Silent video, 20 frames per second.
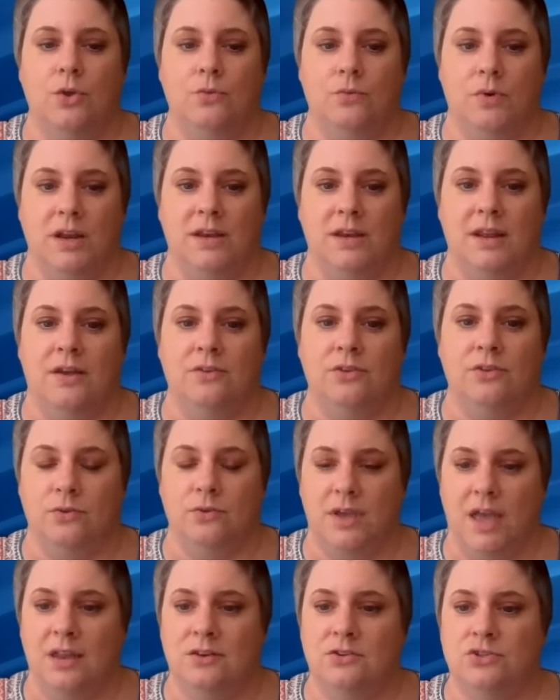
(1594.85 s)
Right now you
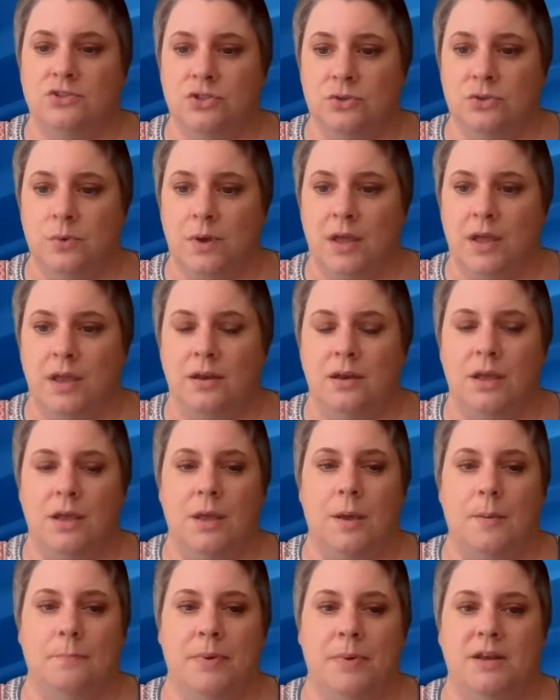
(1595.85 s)
can do it,
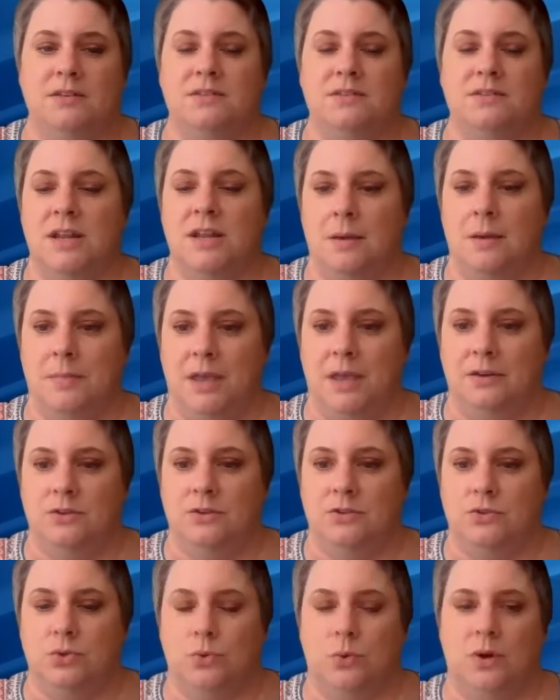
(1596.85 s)
but it's not
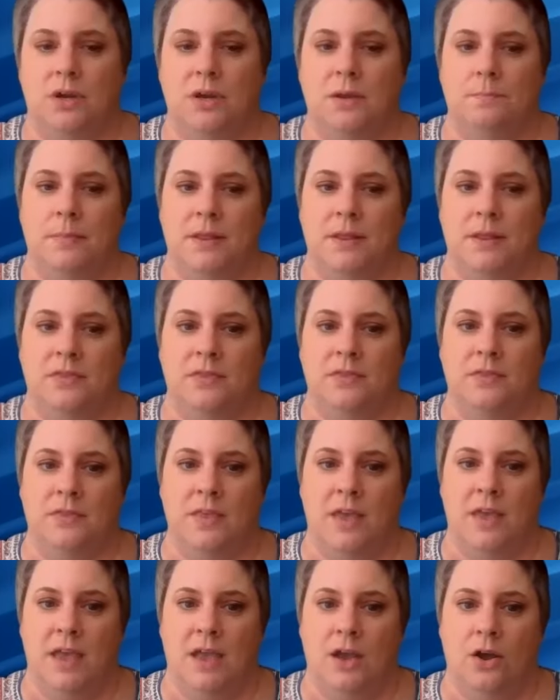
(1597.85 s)
mandatory, but
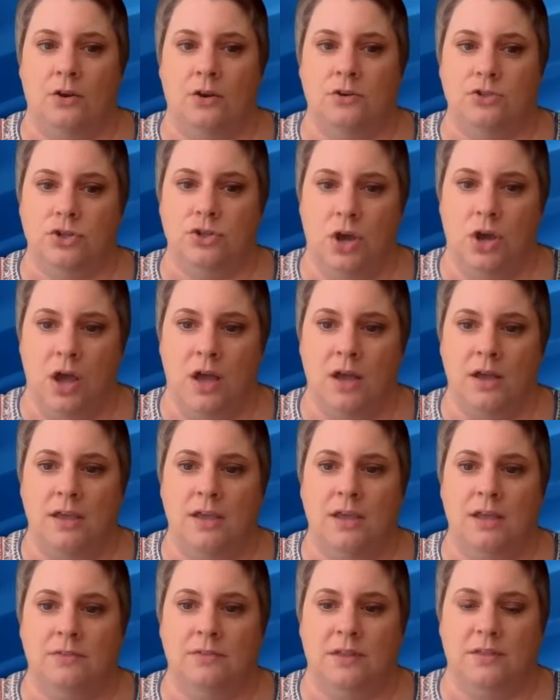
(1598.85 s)
they are
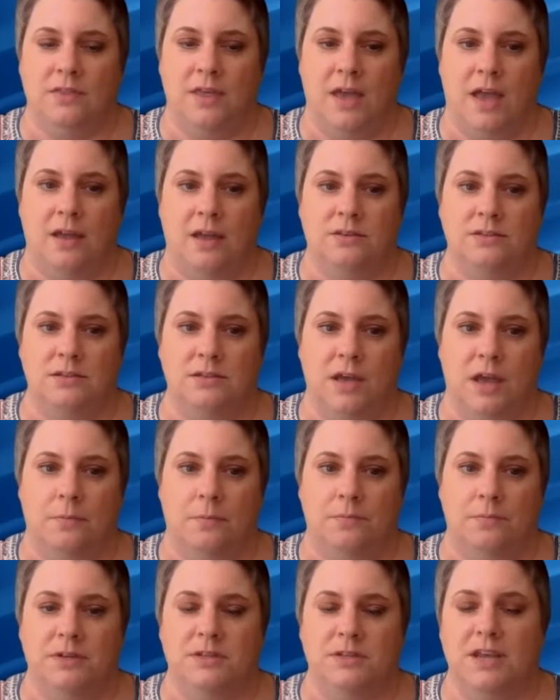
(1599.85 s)
talking that
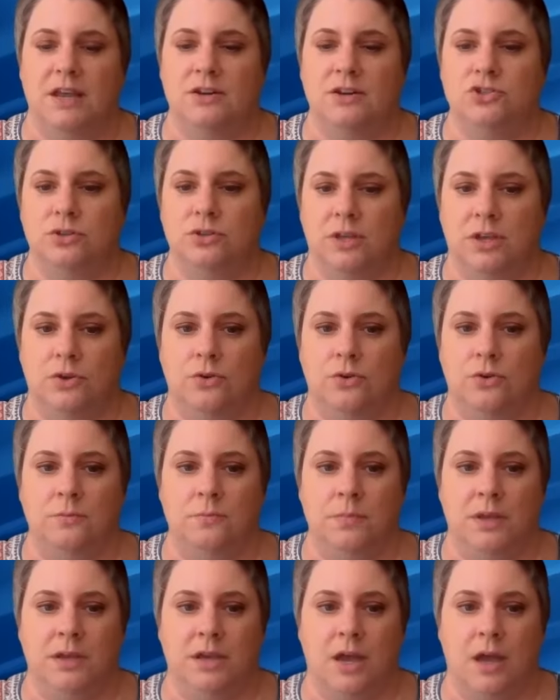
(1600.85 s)
potentially
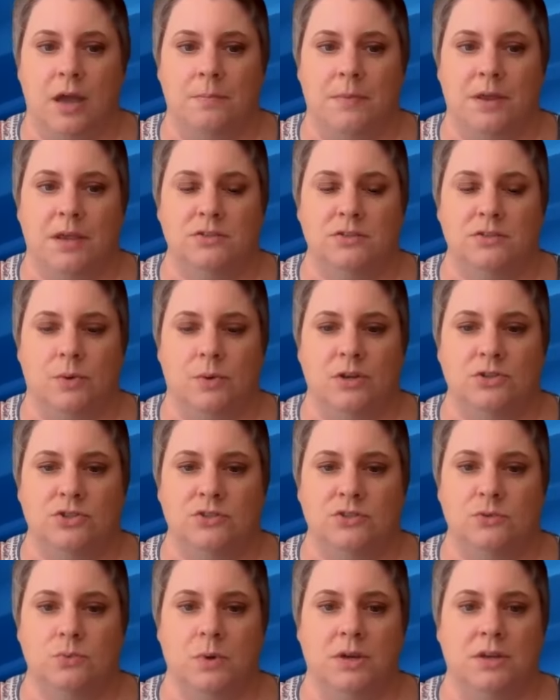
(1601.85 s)
could be coming. So I
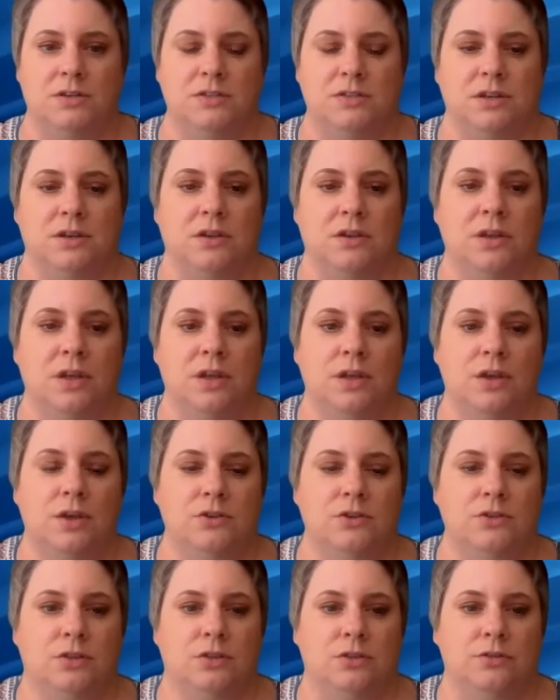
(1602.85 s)
just wanted
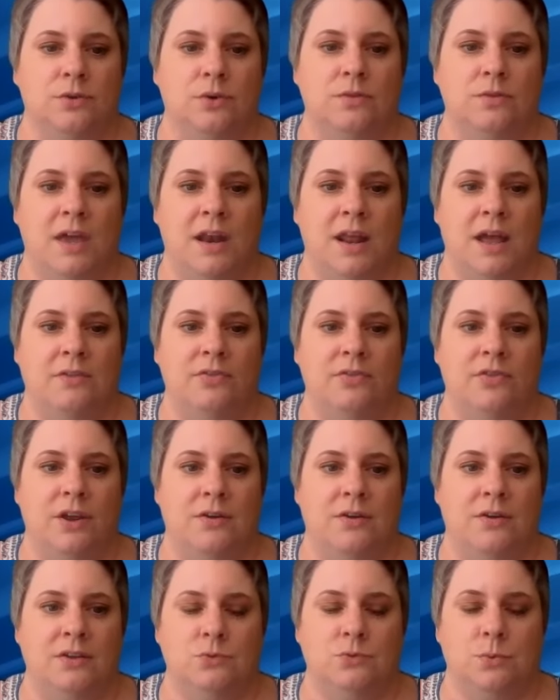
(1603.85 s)
to throw that out
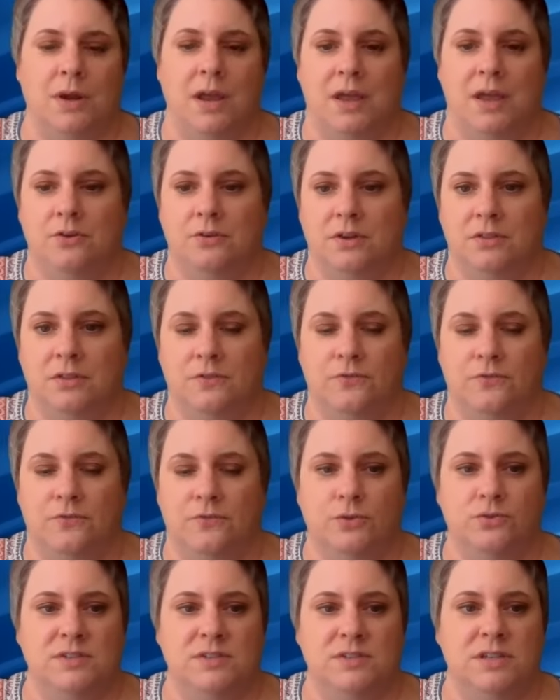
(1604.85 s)
there as we're entering the
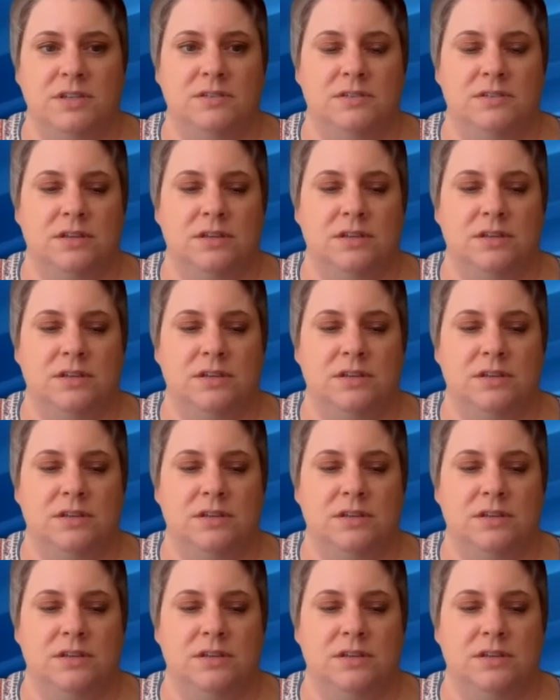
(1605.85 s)
flu season,